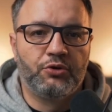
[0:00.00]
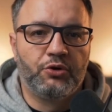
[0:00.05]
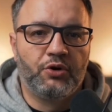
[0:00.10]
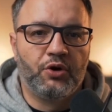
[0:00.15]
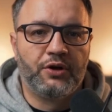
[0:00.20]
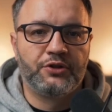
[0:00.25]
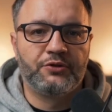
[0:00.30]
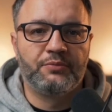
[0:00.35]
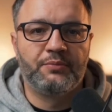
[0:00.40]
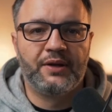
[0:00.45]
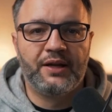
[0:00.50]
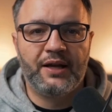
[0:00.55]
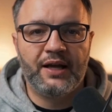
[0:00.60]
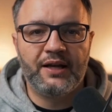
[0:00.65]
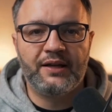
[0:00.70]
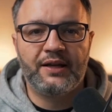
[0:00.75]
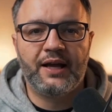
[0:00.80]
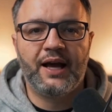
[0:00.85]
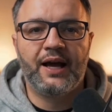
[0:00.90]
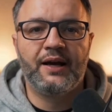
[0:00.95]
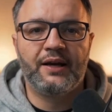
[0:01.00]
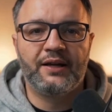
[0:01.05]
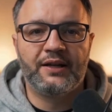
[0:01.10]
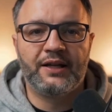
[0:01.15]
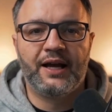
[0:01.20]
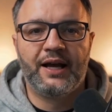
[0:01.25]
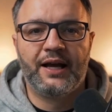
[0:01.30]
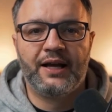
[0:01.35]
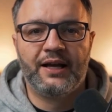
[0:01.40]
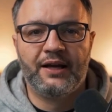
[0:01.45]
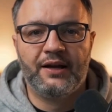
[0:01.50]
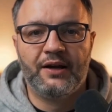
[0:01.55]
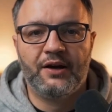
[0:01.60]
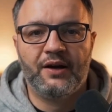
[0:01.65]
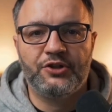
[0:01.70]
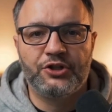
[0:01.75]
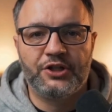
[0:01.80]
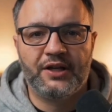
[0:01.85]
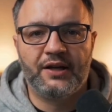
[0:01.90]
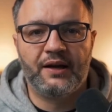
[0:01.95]
cost me an entire day in
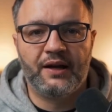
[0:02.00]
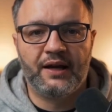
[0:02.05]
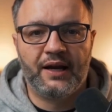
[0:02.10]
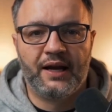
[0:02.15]
Logic